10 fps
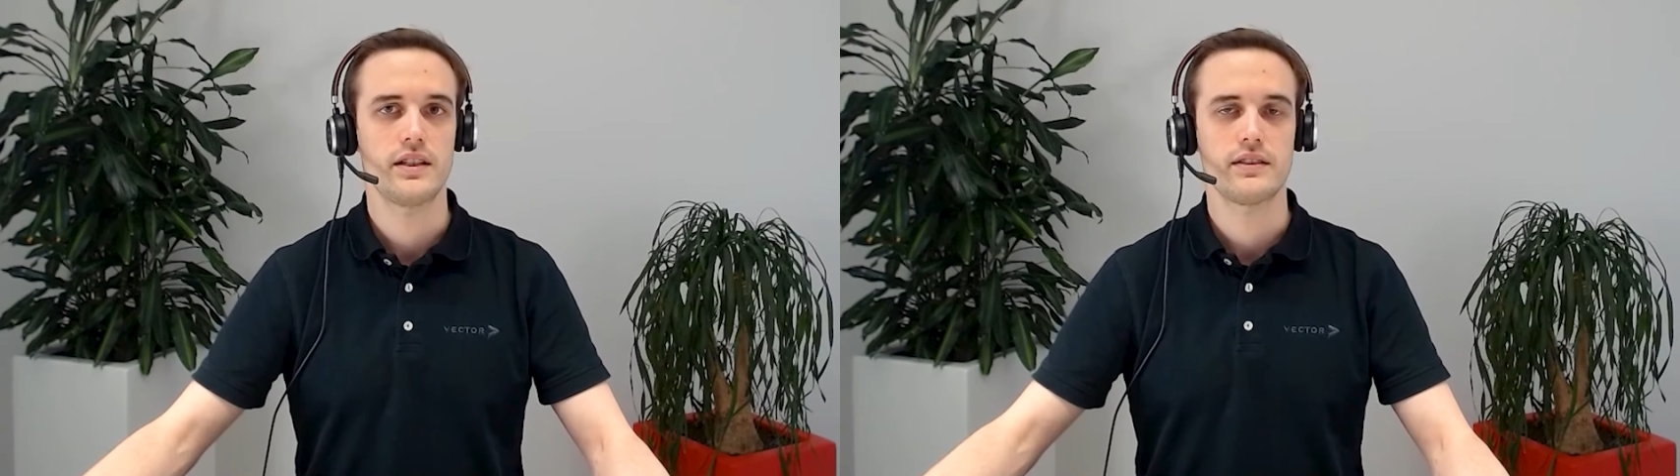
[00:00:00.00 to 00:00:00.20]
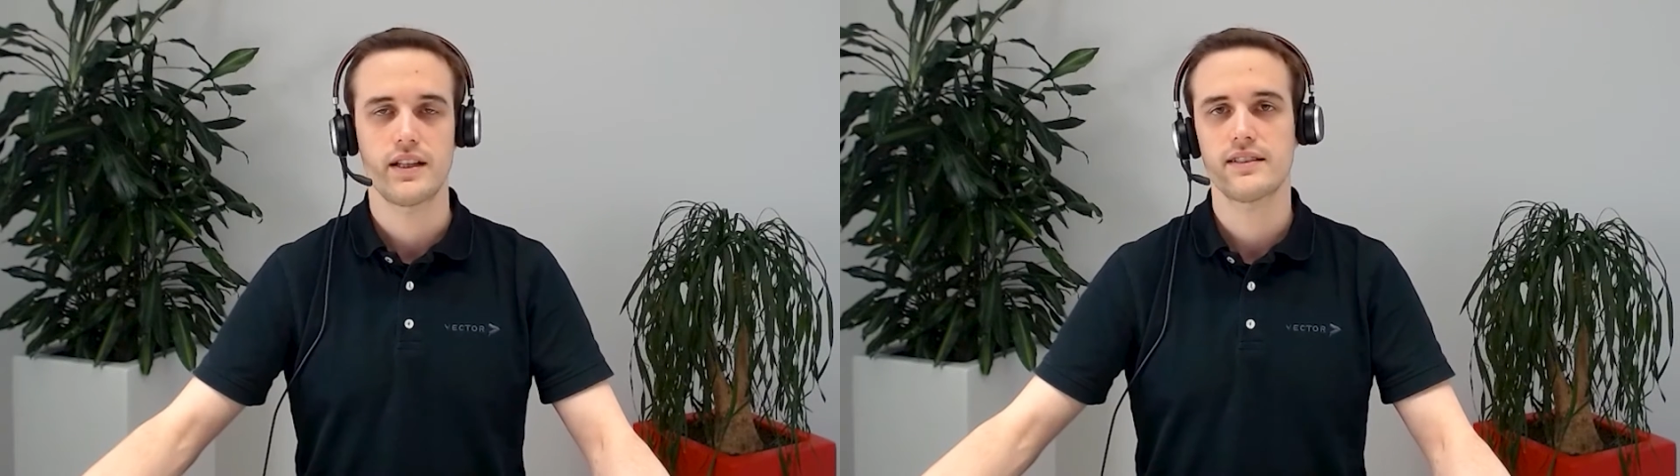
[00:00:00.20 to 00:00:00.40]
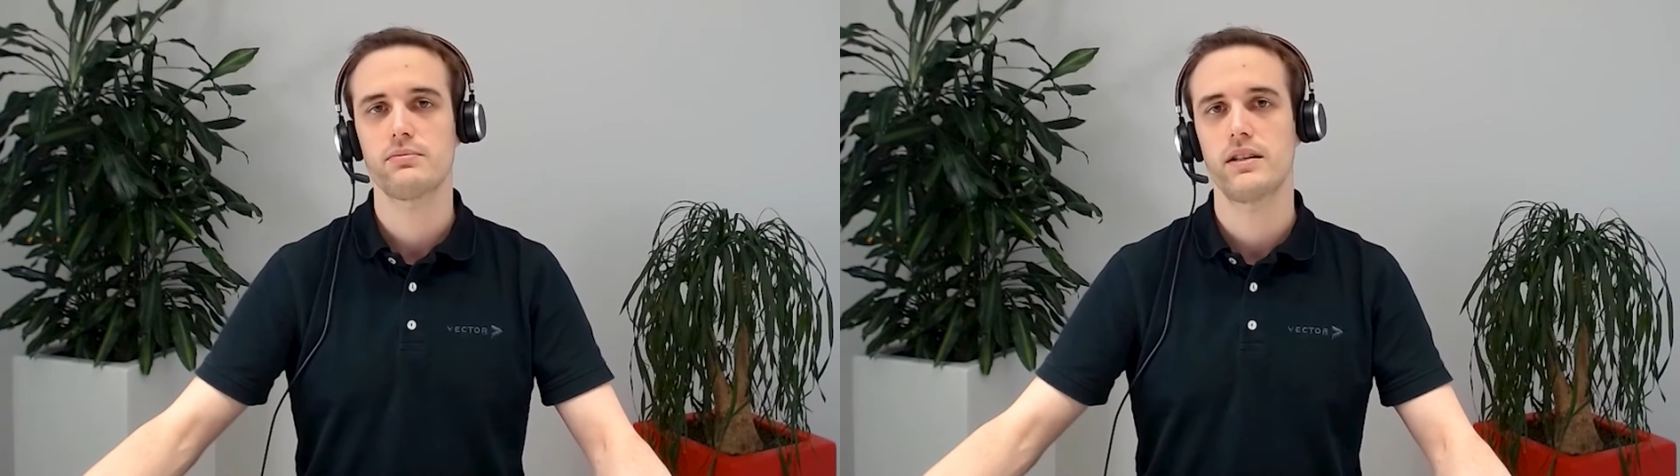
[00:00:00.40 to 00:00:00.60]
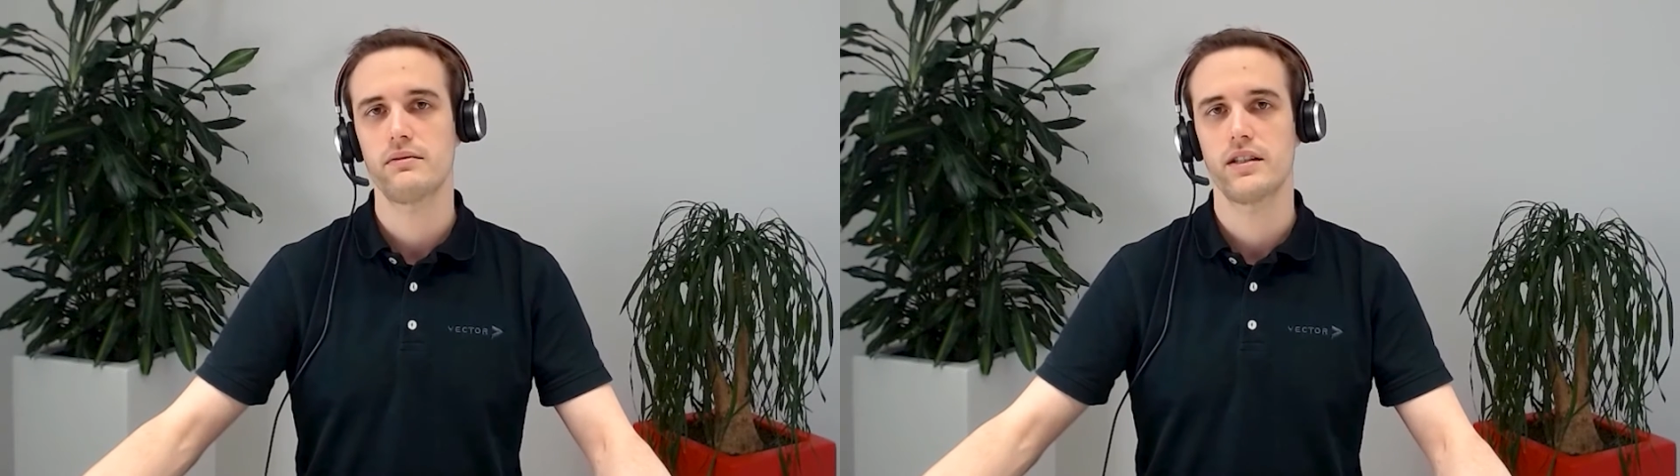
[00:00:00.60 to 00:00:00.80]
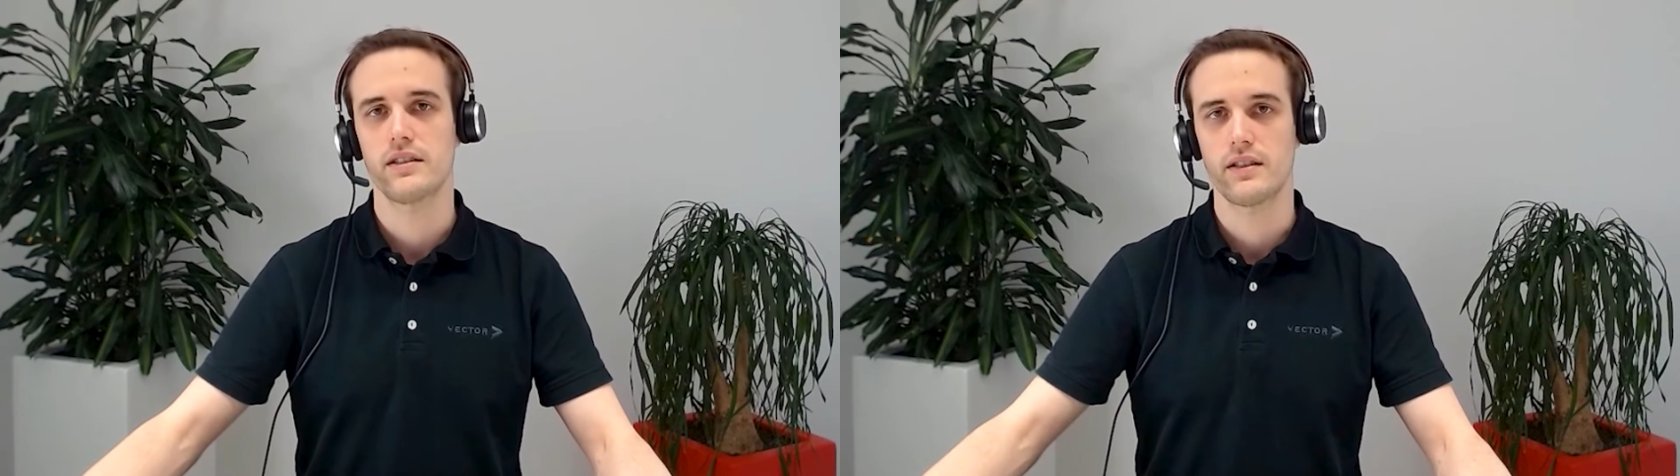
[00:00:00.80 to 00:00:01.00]
and that's why
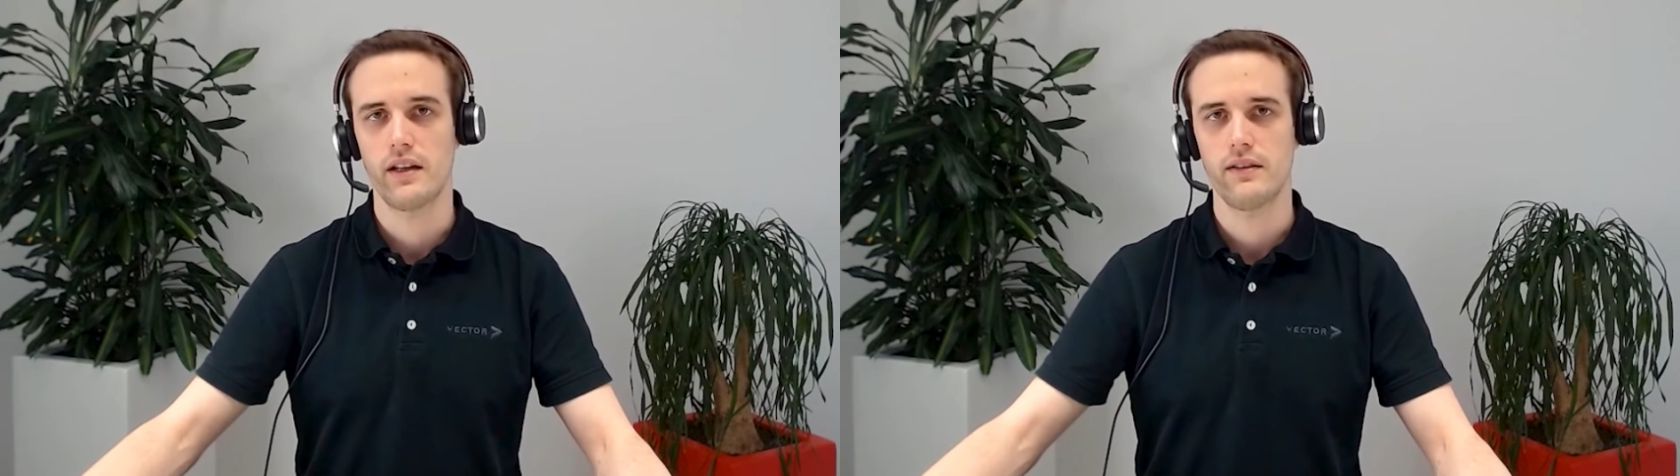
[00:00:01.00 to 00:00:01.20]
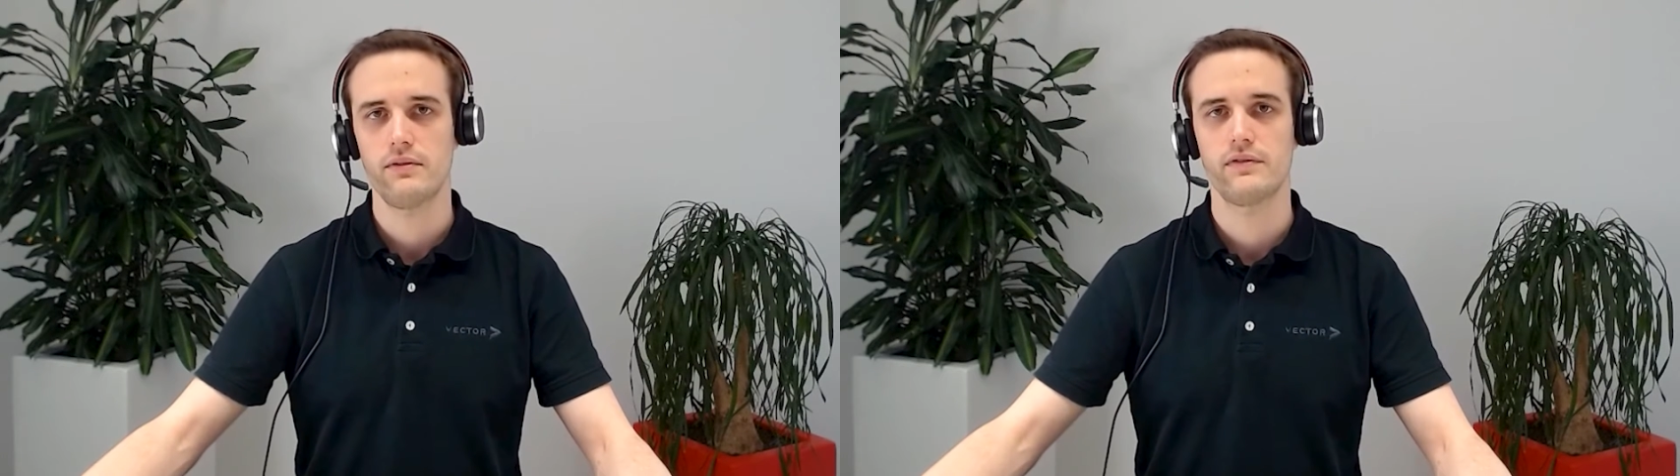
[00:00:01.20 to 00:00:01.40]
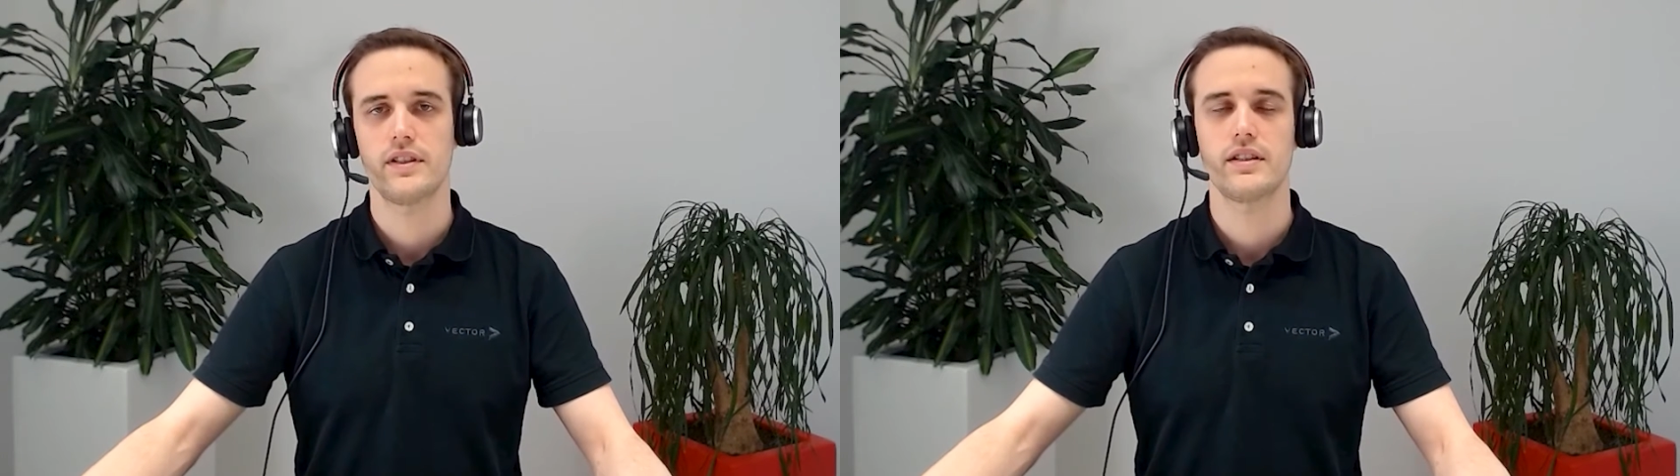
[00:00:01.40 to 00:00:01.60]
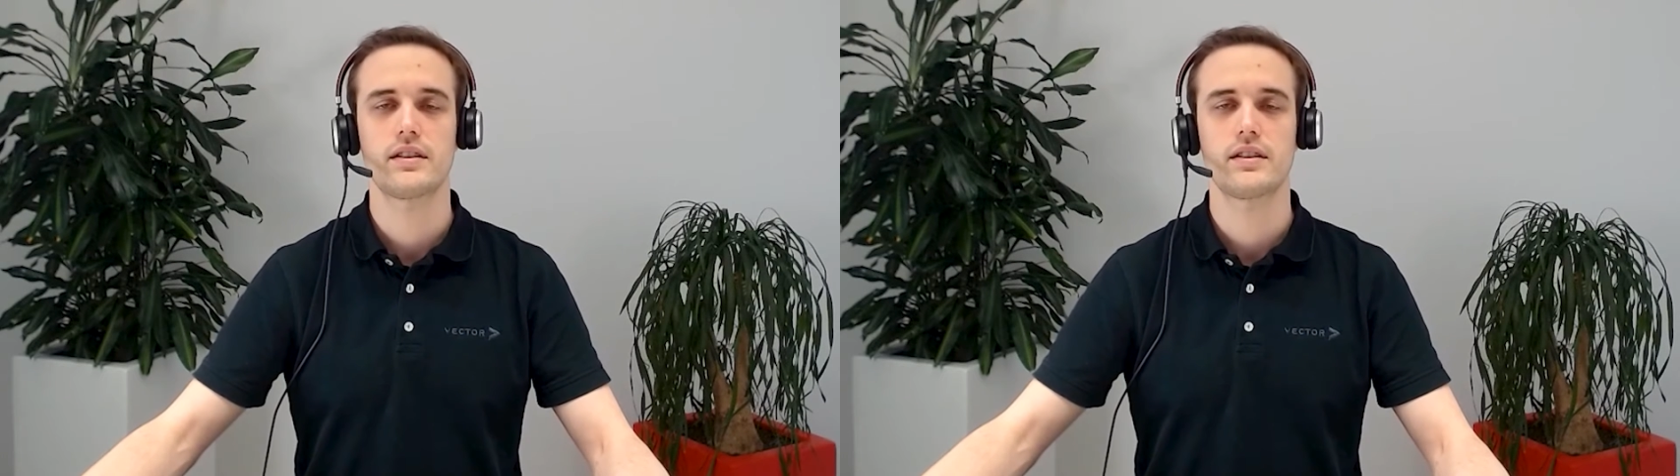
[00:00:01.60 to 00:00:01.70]
we are done within